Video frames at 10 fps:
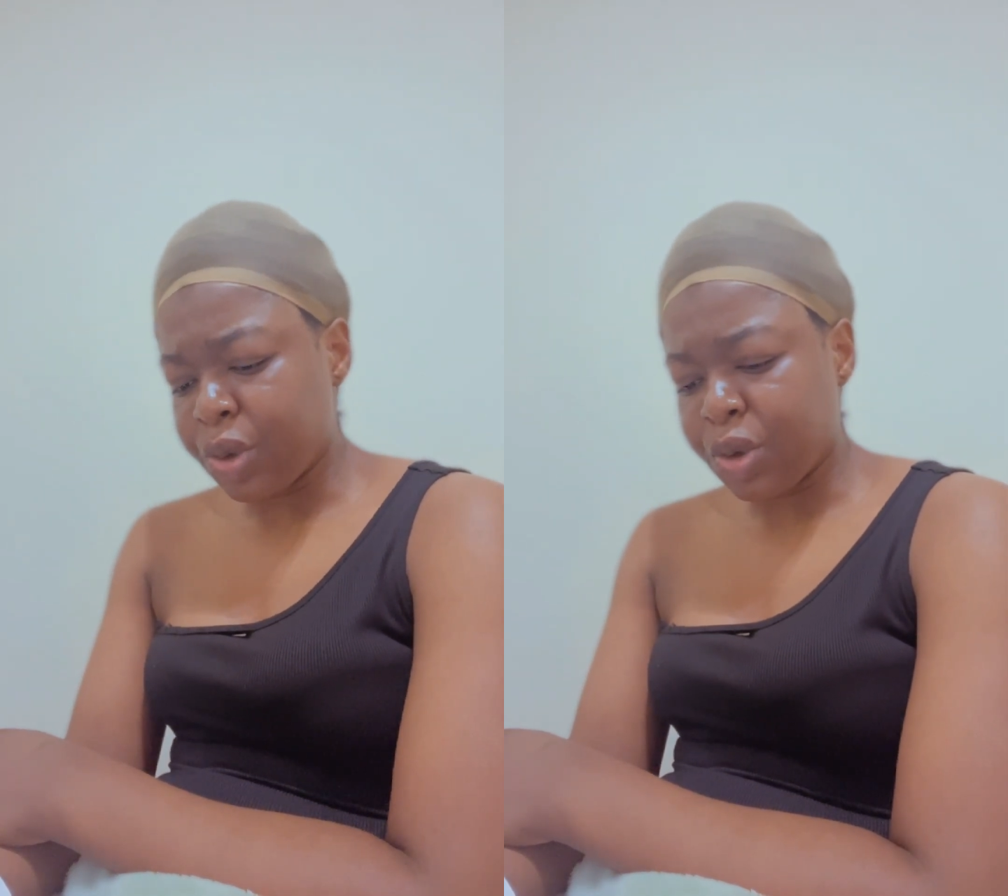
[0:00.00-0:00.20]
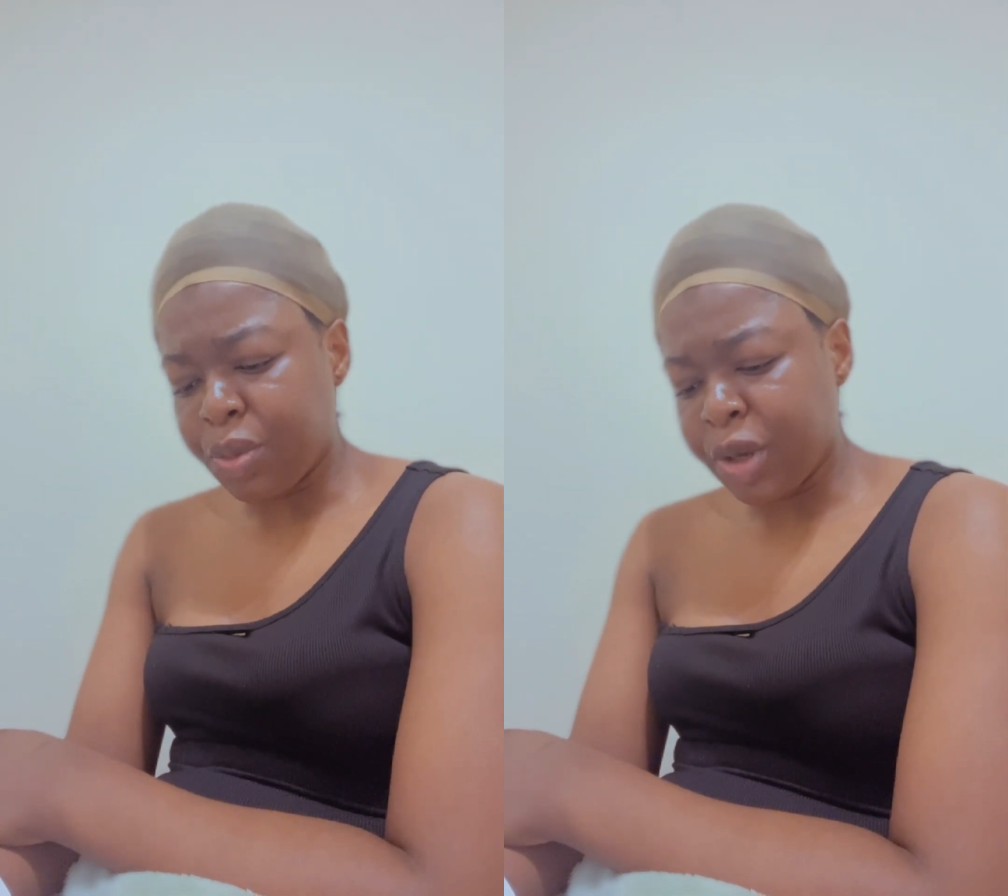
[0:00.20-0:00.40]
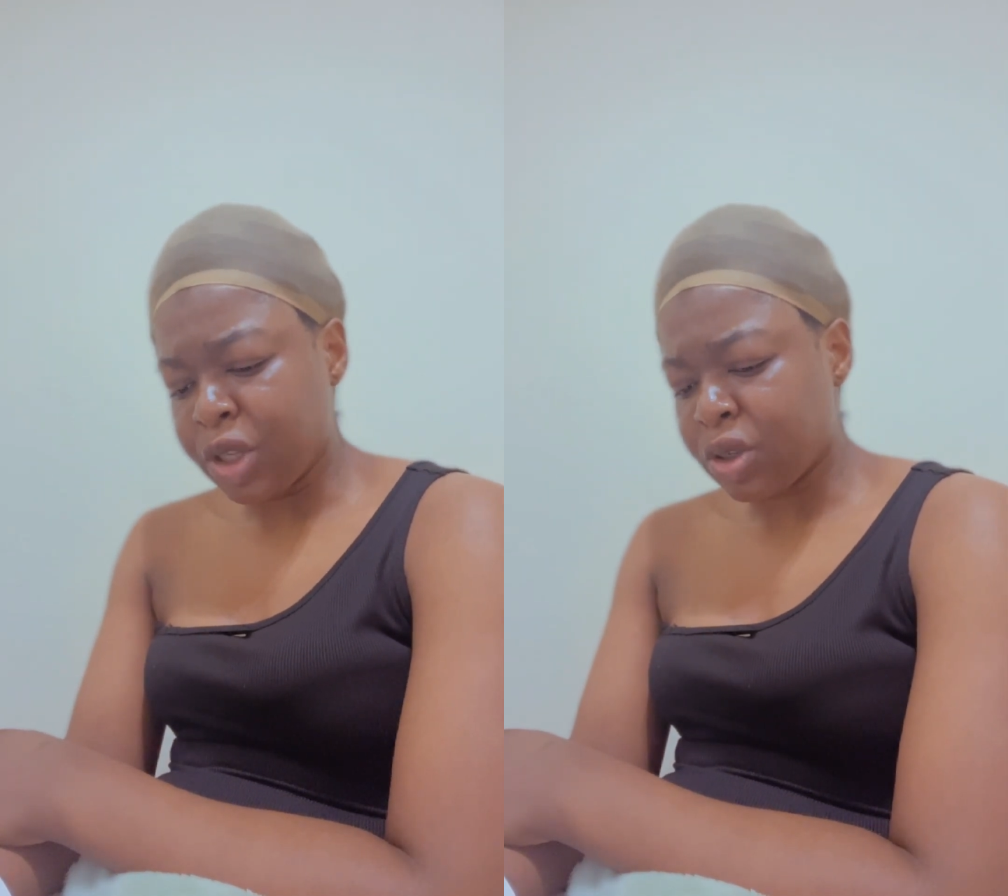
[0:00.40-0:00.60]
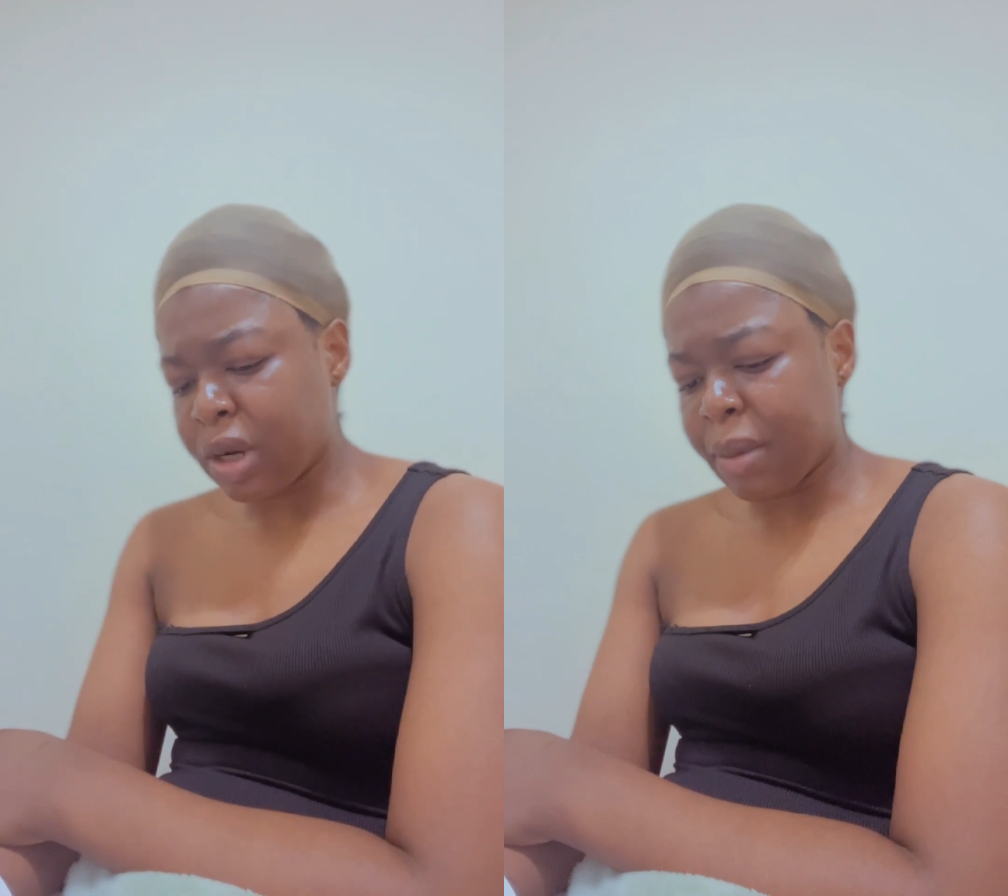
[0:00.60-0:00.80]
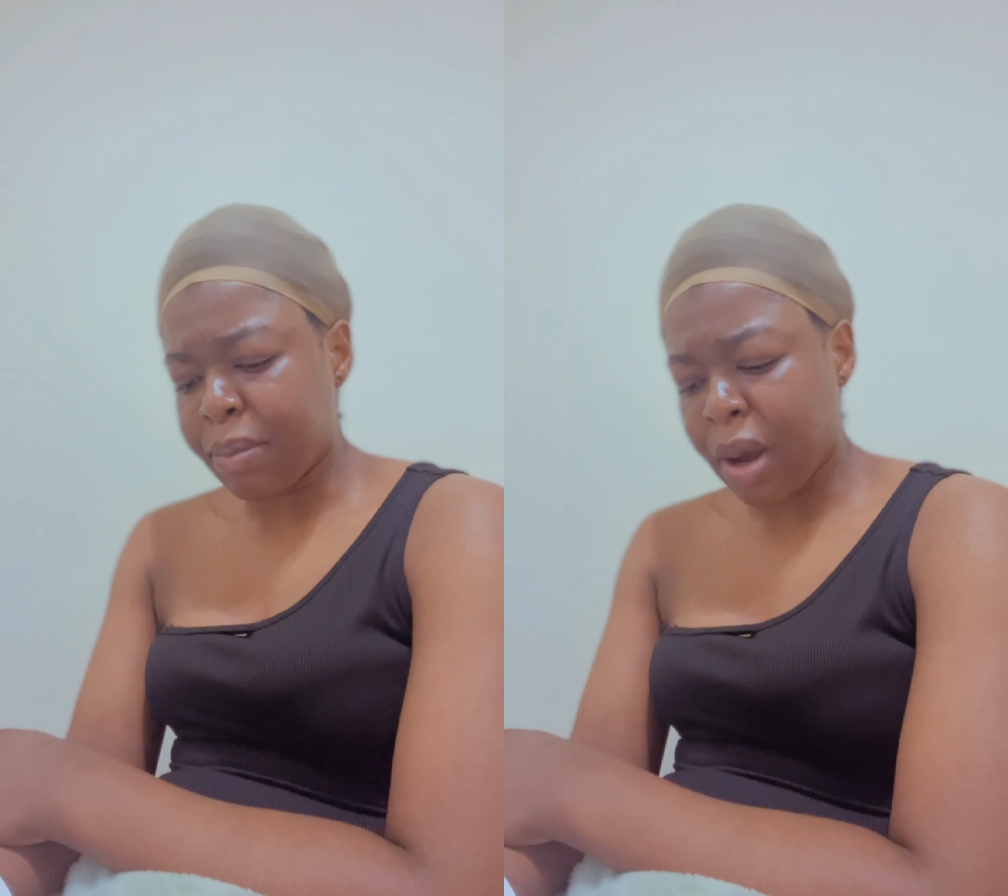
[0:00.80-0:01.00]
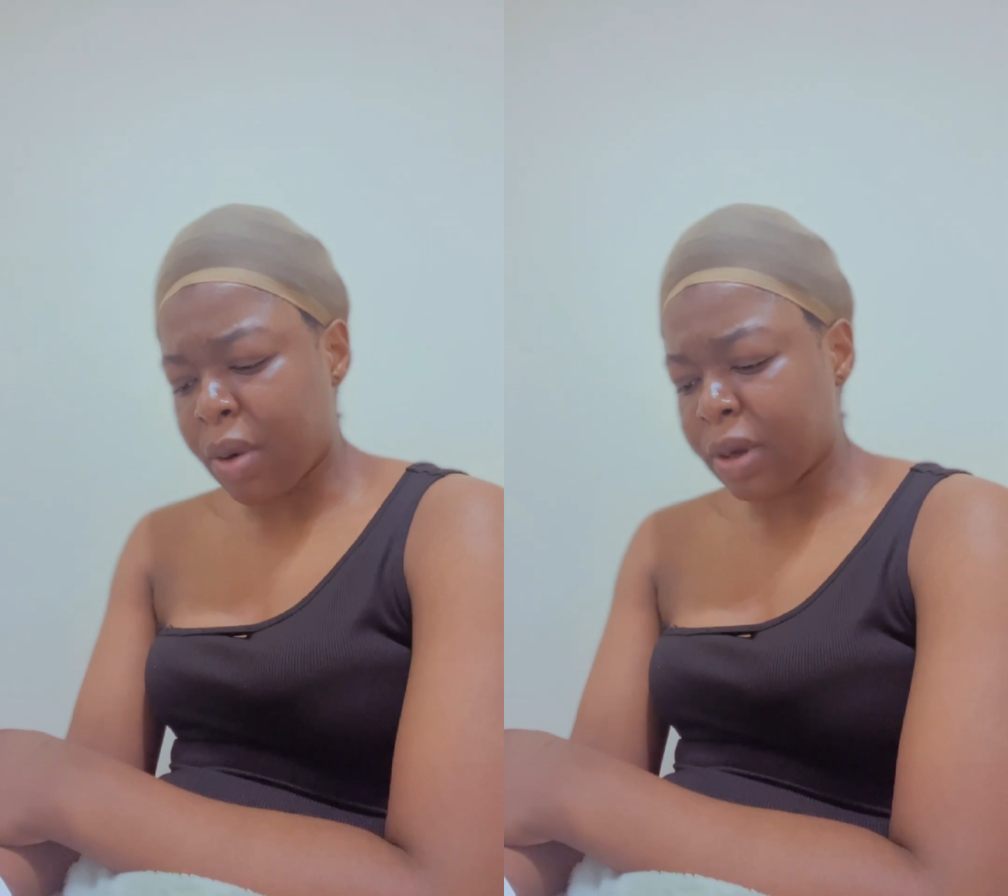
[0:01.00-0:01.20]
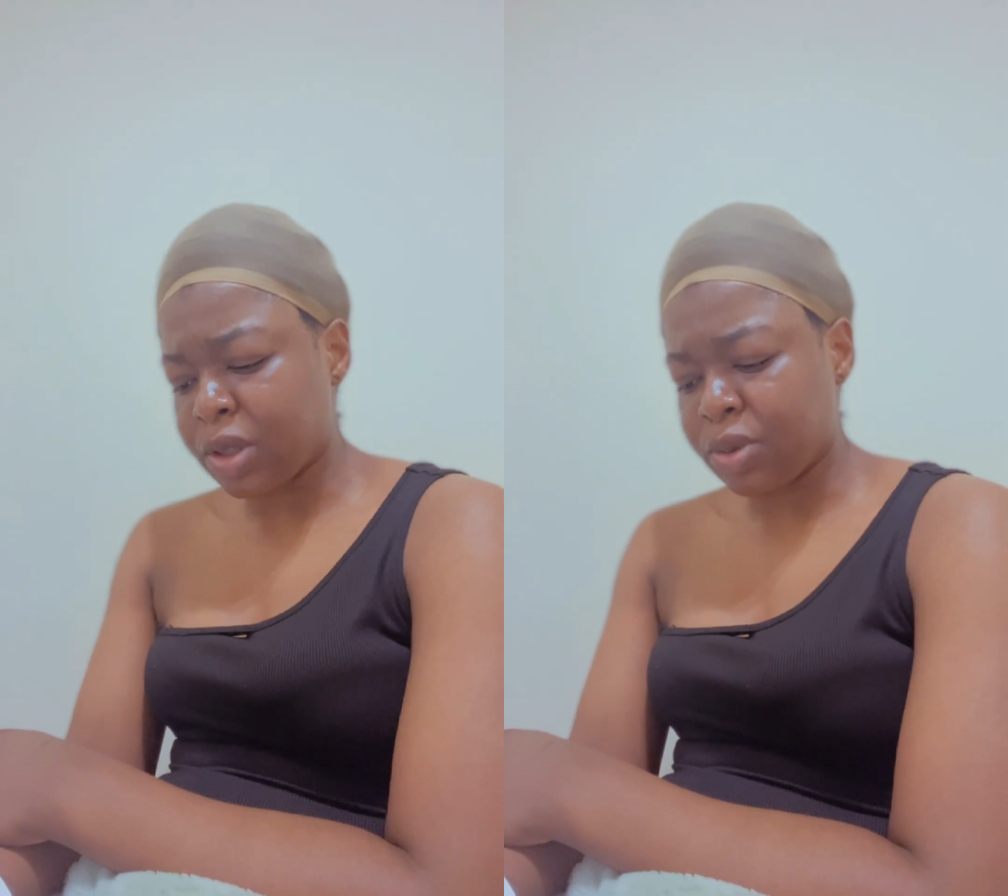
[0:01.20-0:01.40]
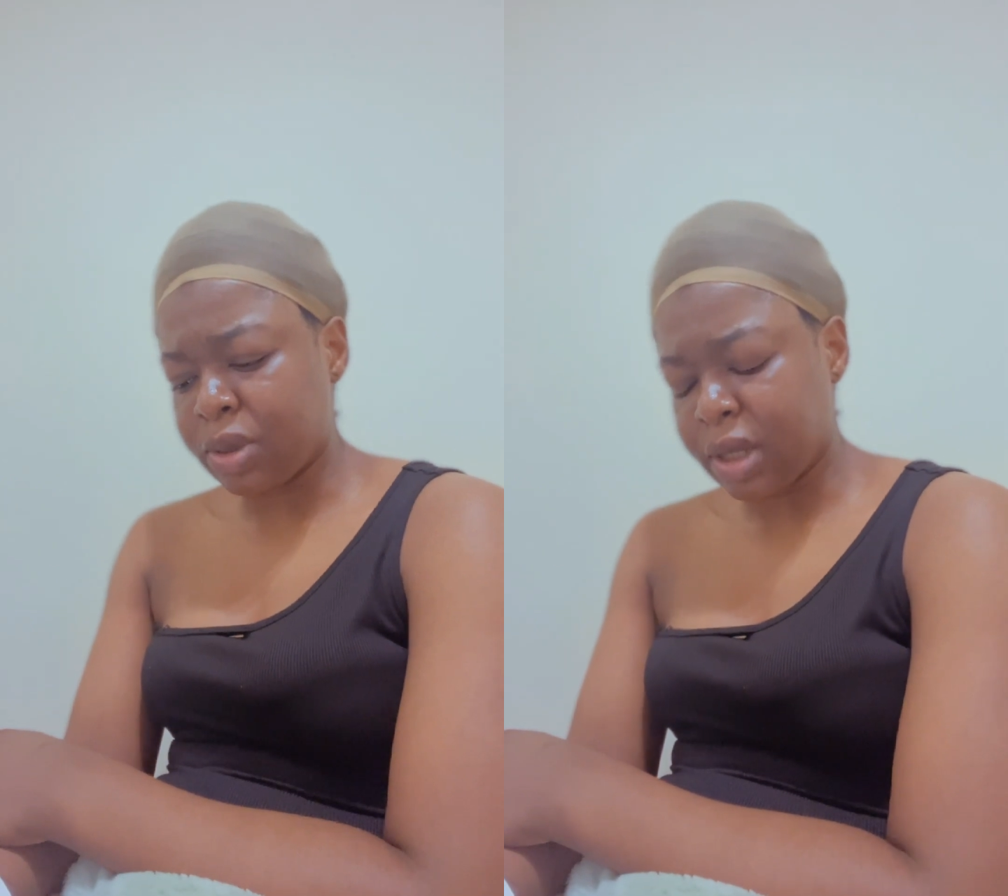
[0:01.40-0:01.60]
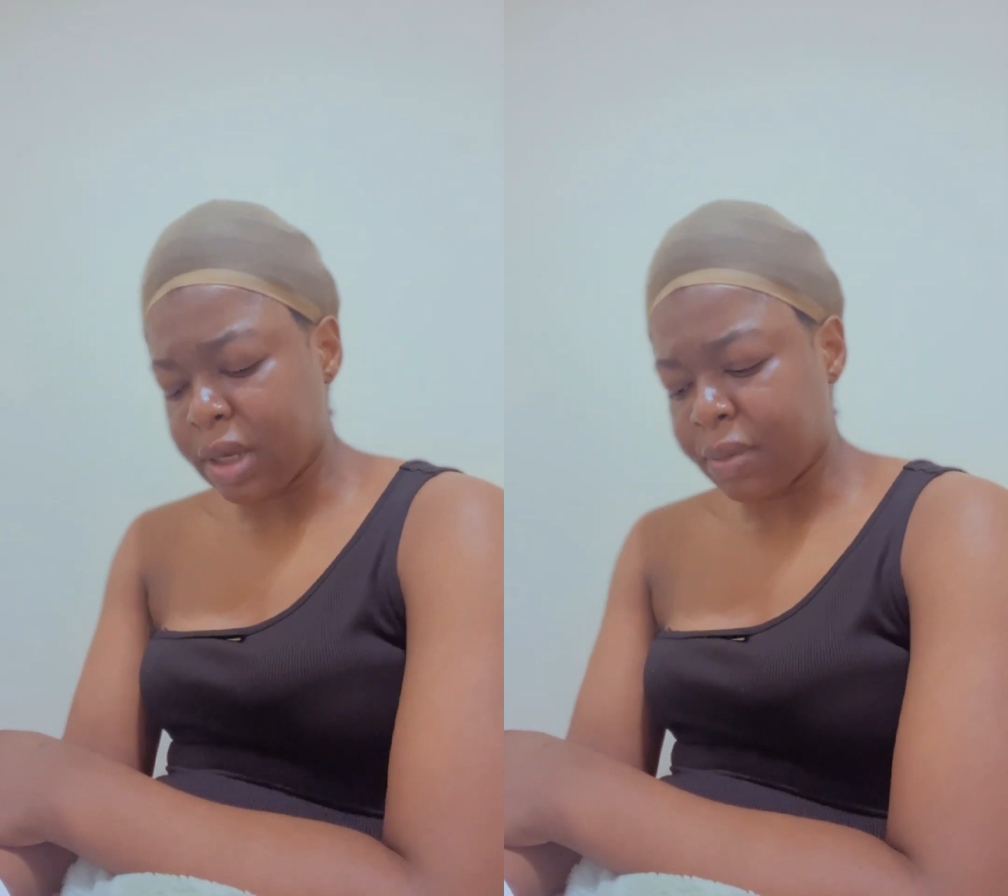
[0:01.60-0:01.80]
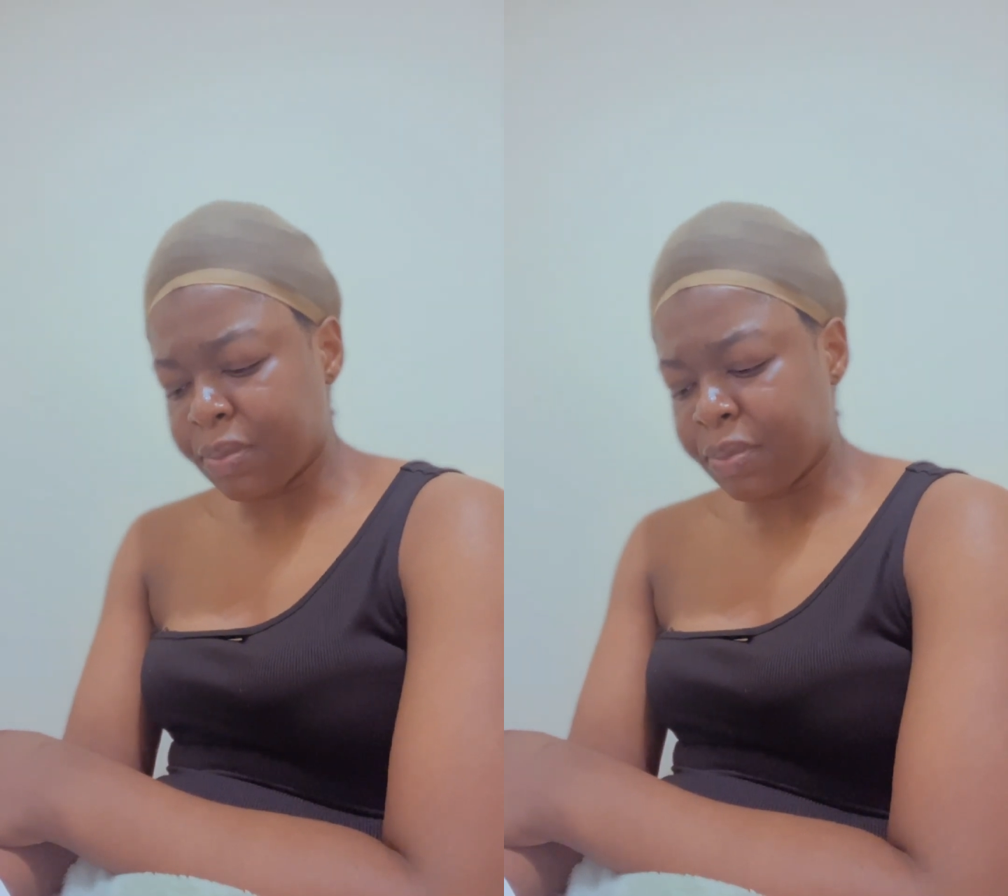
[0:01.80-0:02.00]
dominion, and power today,